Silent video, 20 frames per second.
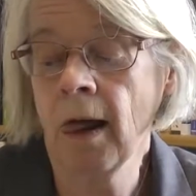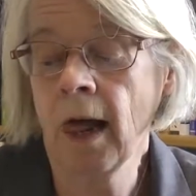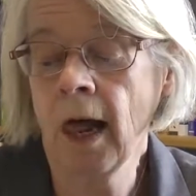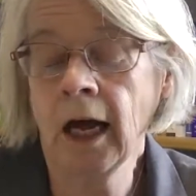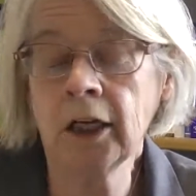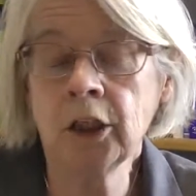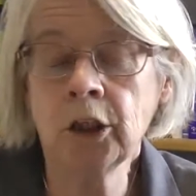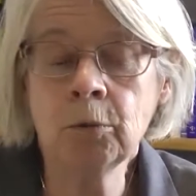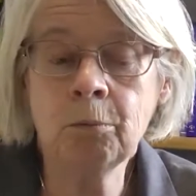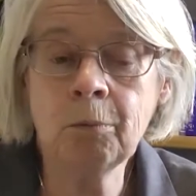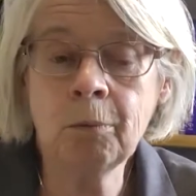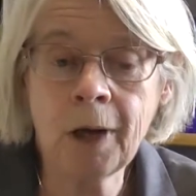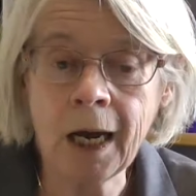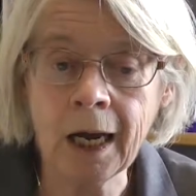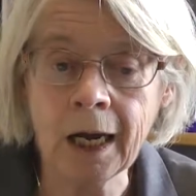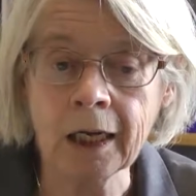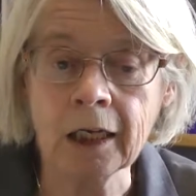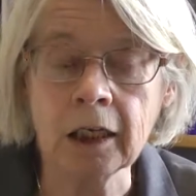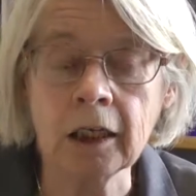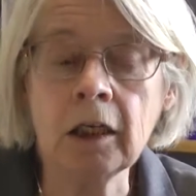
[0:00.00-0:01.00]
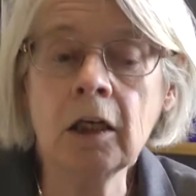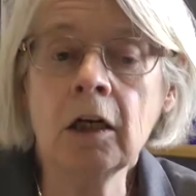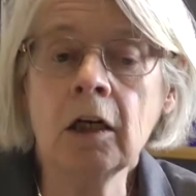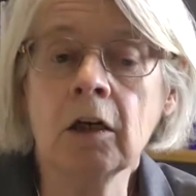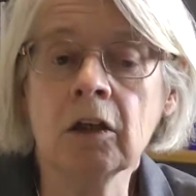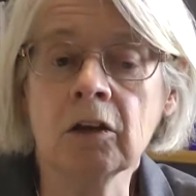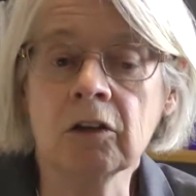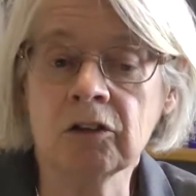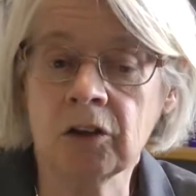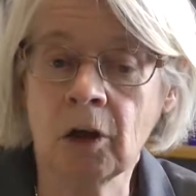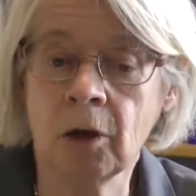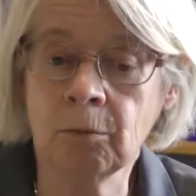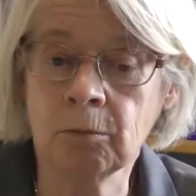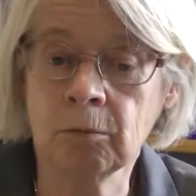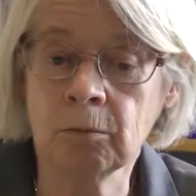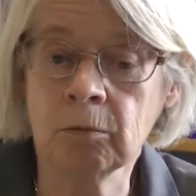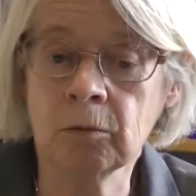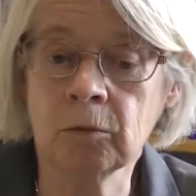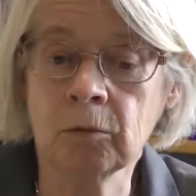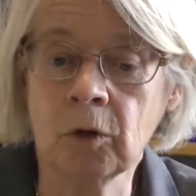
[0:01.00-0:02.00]
And you may,
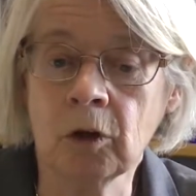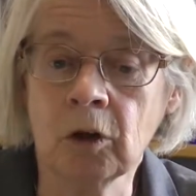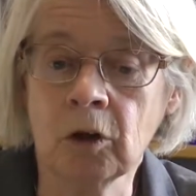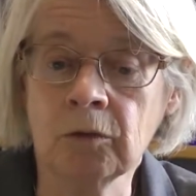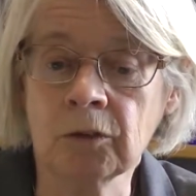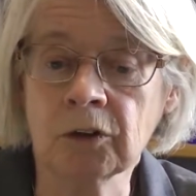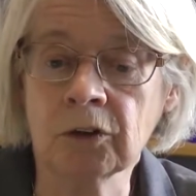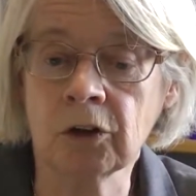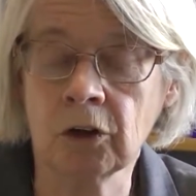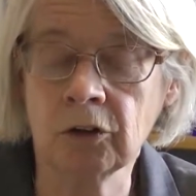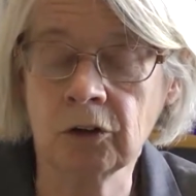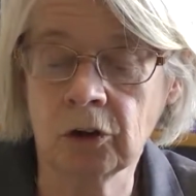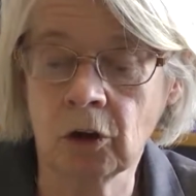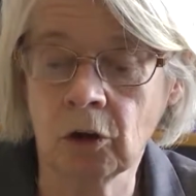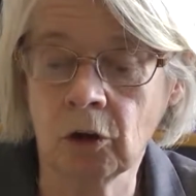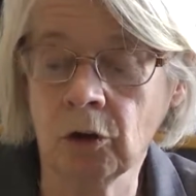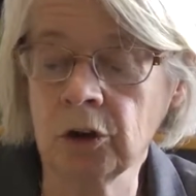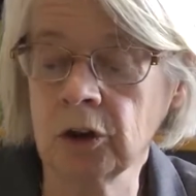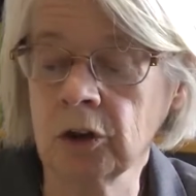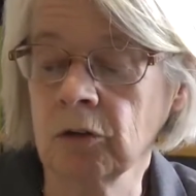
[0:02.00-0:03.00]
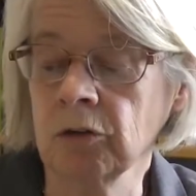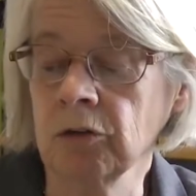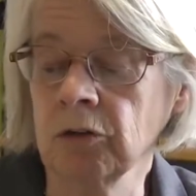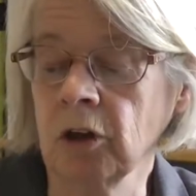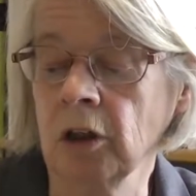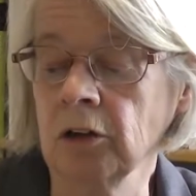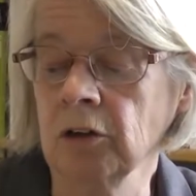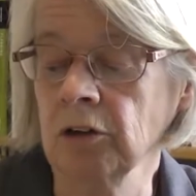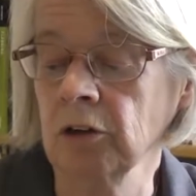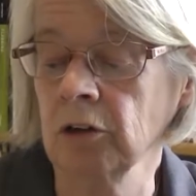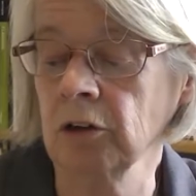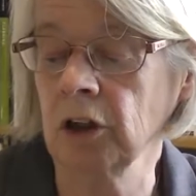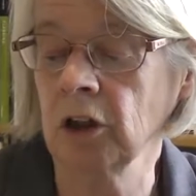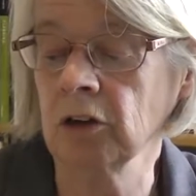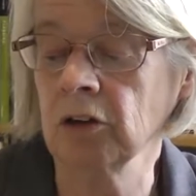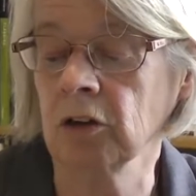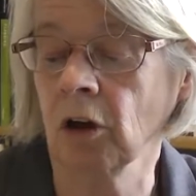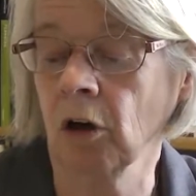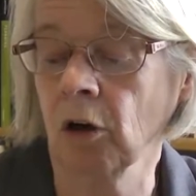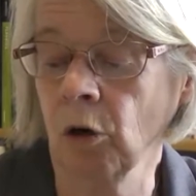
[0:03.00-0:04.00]
some of the sociological studies
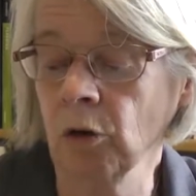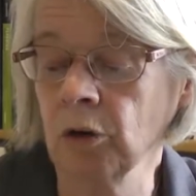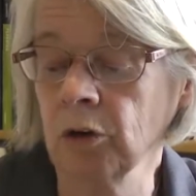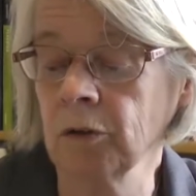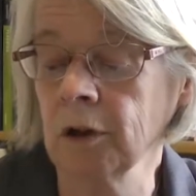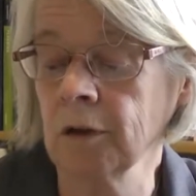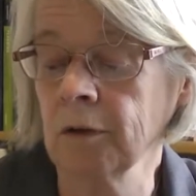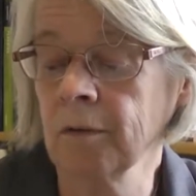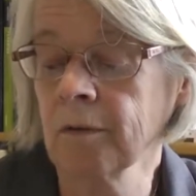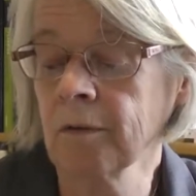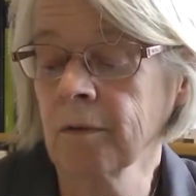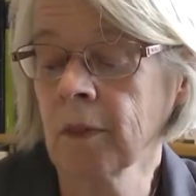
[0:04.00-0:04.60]
suggest a lot of it,